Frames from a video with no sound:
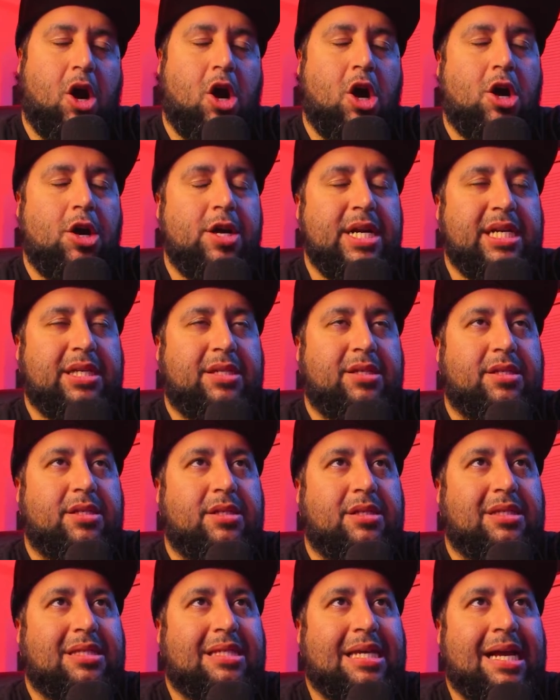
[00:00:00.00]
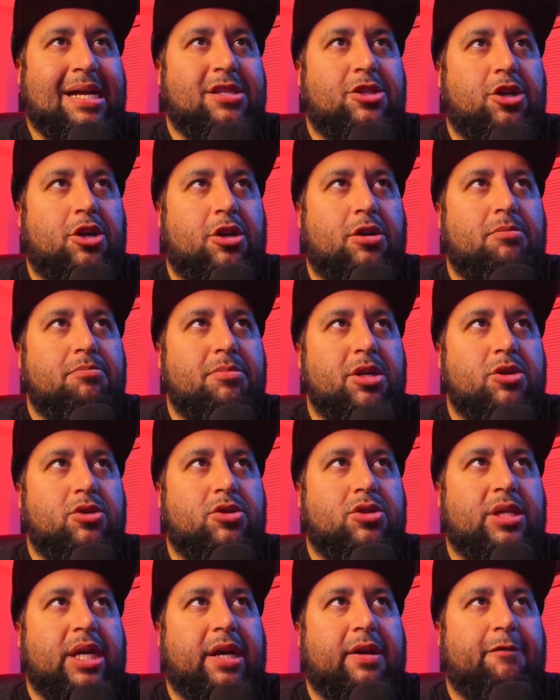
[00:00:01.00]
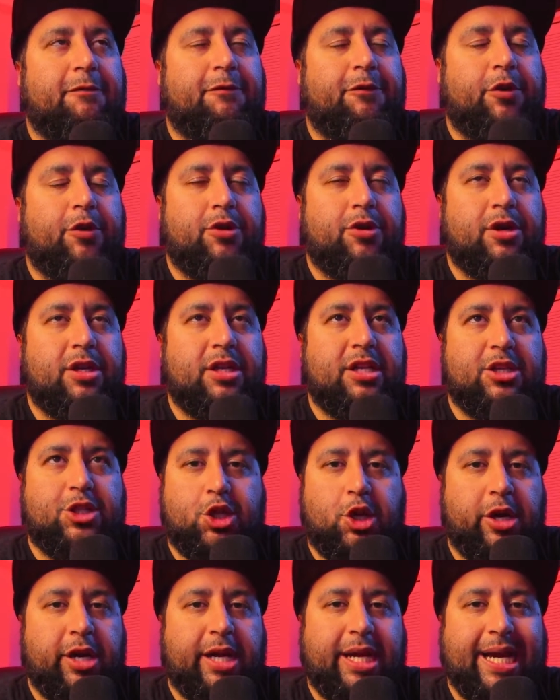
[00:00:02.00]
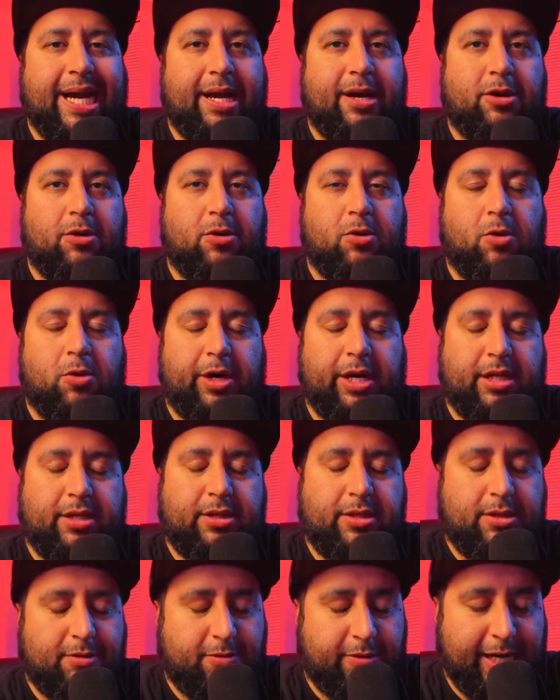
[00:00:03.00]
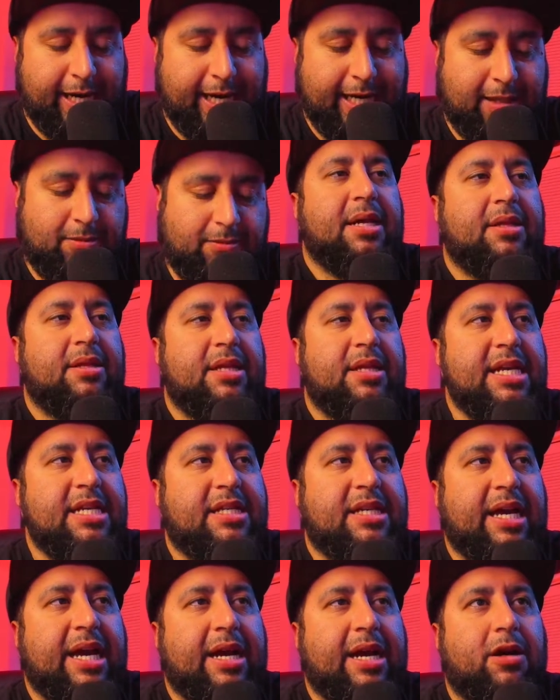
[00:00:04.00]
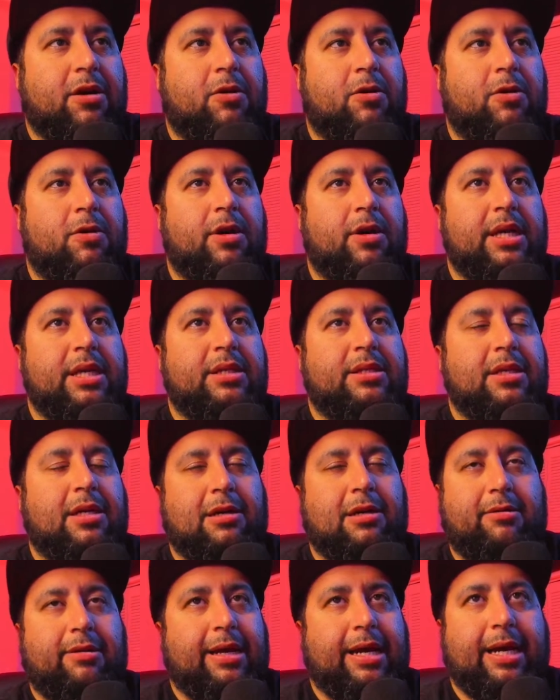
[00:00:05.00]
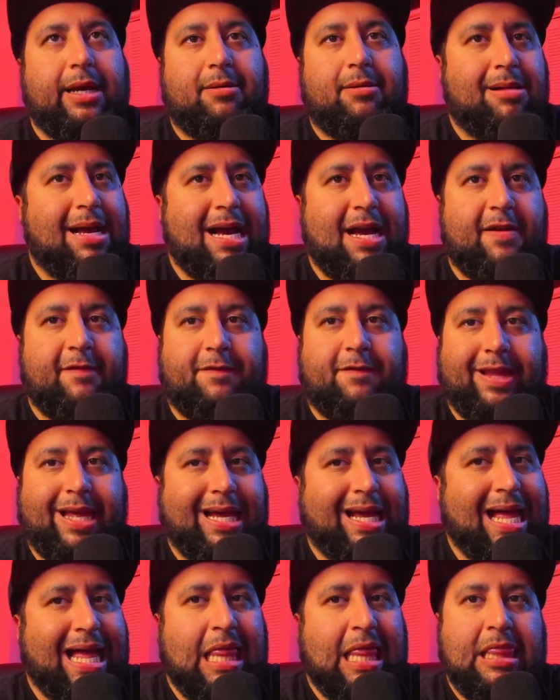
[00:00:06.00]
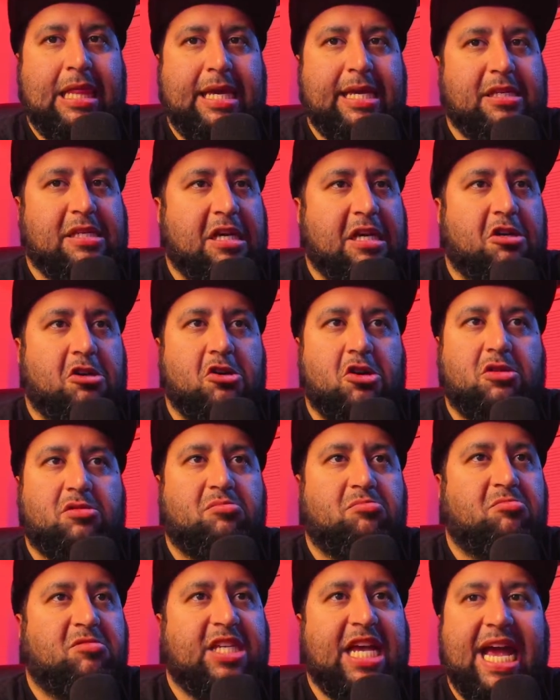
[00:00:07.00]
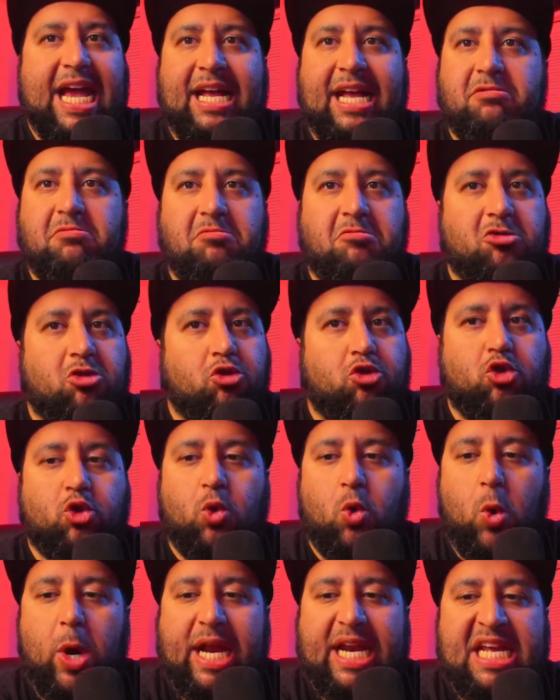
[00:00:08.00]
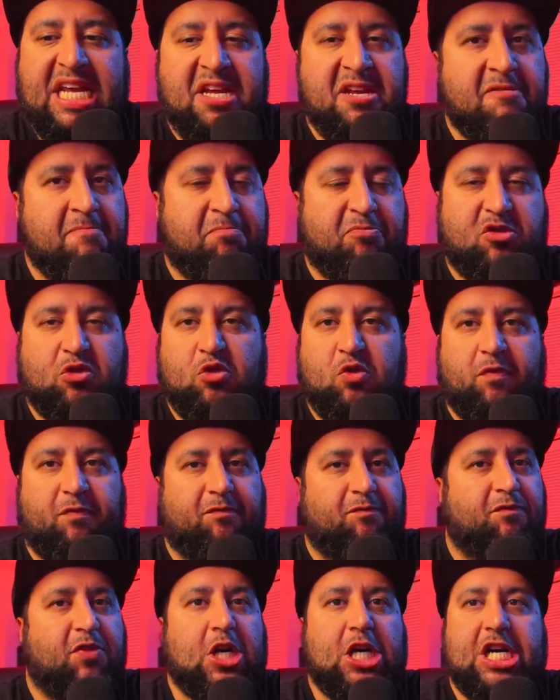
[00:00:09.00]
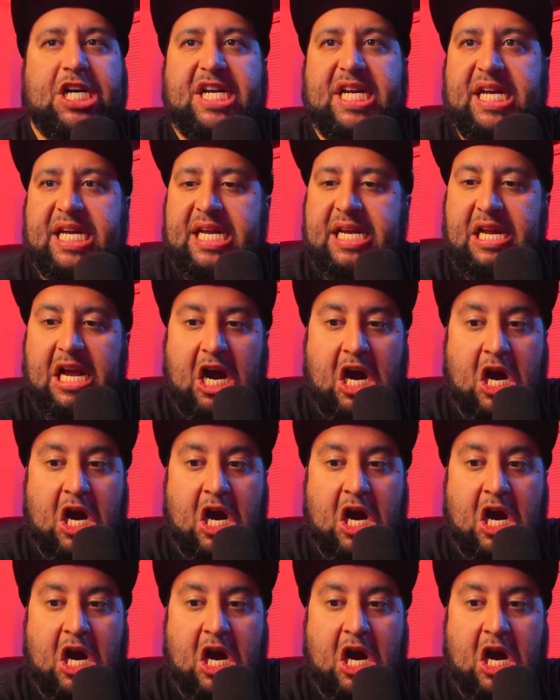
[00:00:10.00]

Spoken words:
Artists send their music for the certain categories, right? These categories are have at least a good 10 to 20 to 30